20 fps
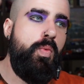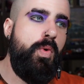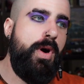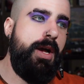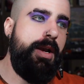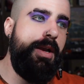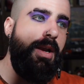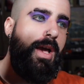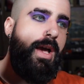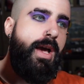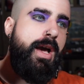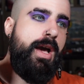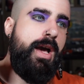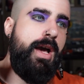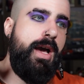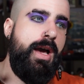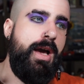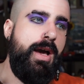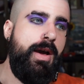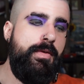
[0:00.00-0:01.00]
one
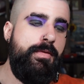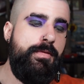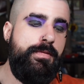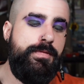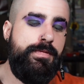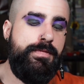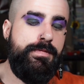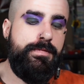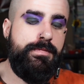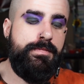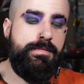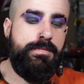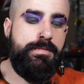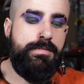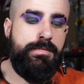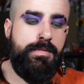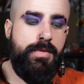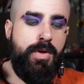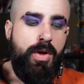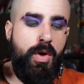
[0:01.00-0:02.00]
of
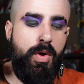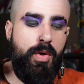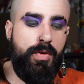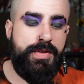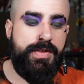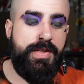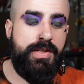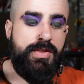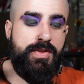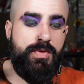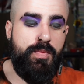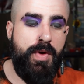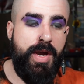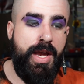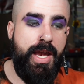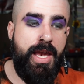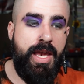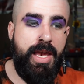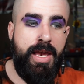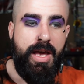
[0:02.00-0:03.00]
Olson's
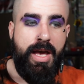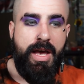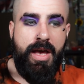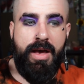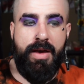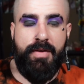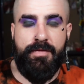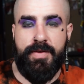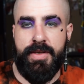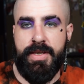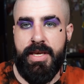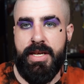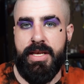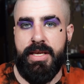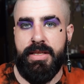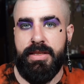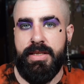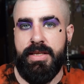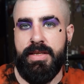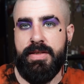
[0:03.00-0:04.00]
way of
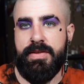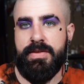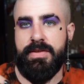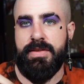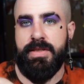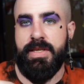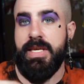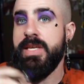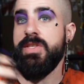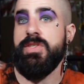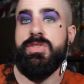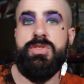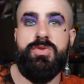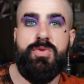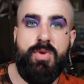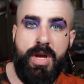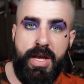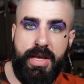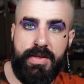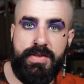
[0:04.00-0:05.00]
getting these kids'
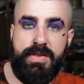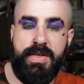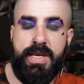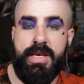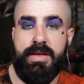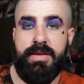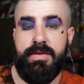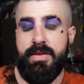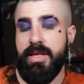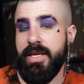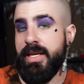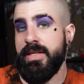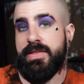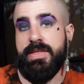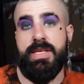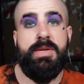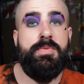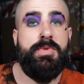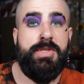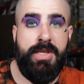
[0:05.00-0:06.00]
trust, and like I
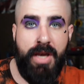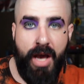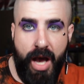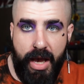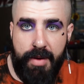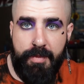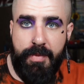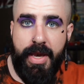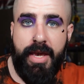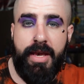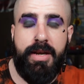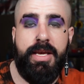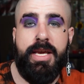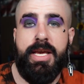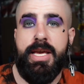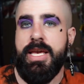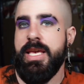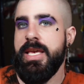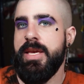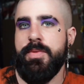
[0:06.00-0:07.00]
said, he was a con man.
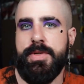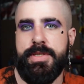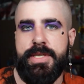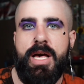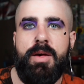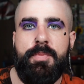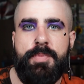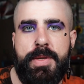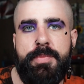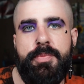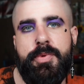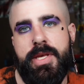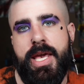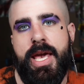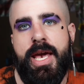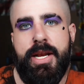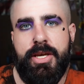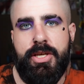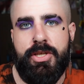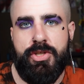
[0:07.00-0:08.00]
He would tell people he
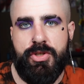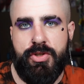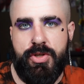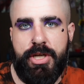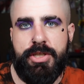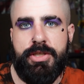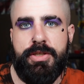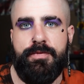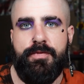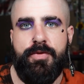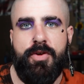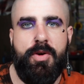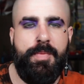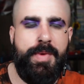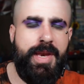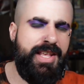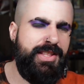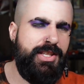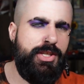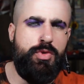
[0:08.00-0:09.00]
had a construction firm.
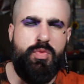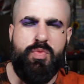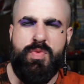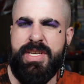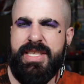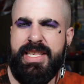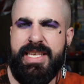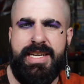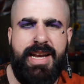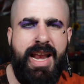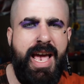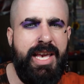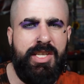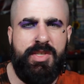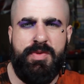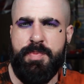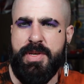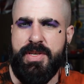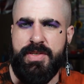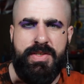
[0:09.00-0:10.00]
He had these really
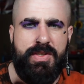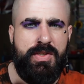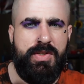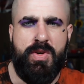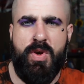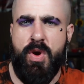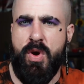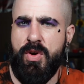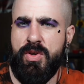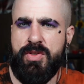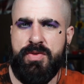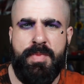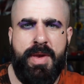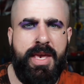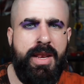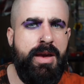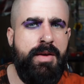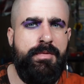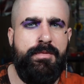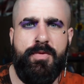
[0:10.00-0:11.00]
nice business cards
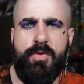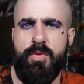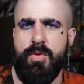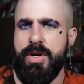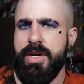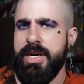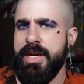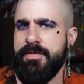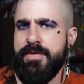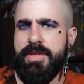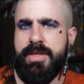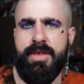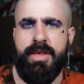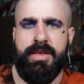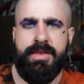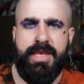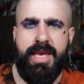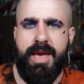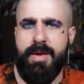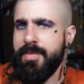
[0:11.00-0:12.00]
made up for it and everything
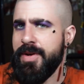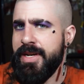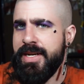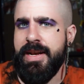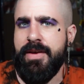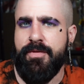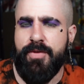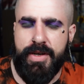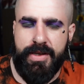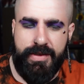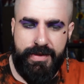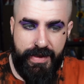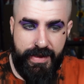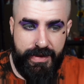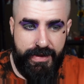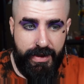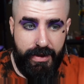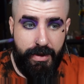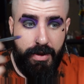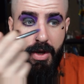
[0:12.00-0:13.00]
like that, but it never
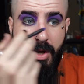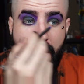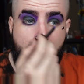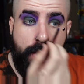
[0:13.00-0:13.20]
existed.